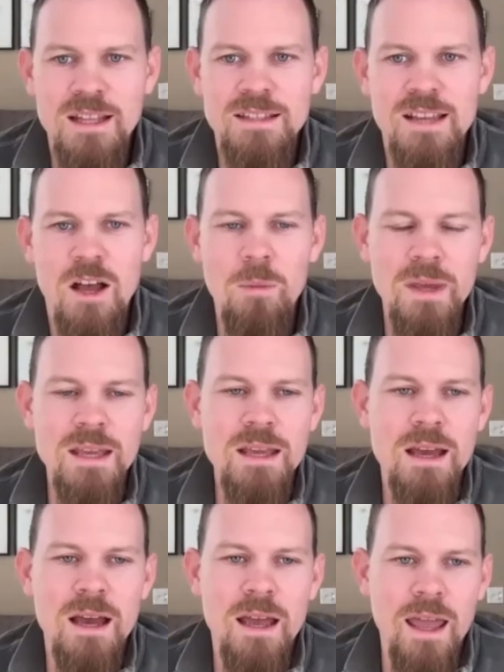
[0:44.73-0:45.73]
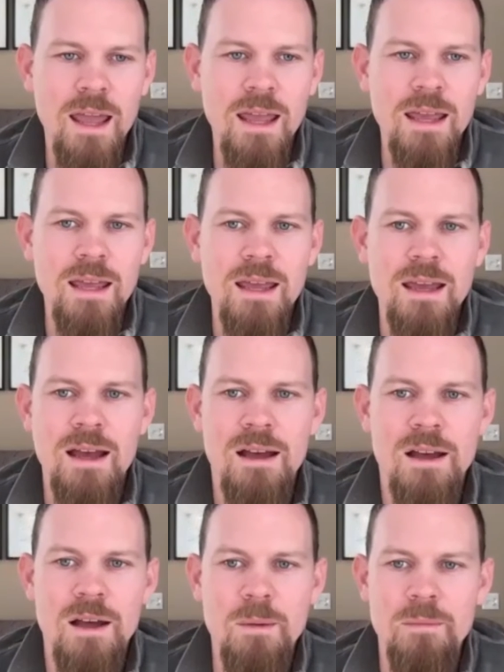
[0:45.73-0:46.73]
Tell me a
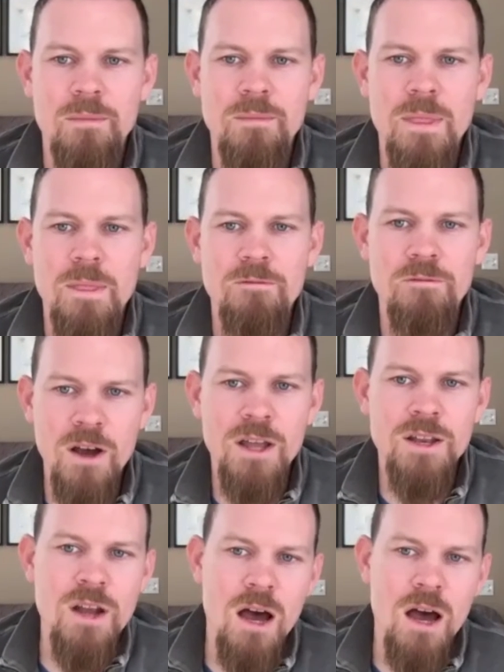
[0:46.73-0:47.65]
fun,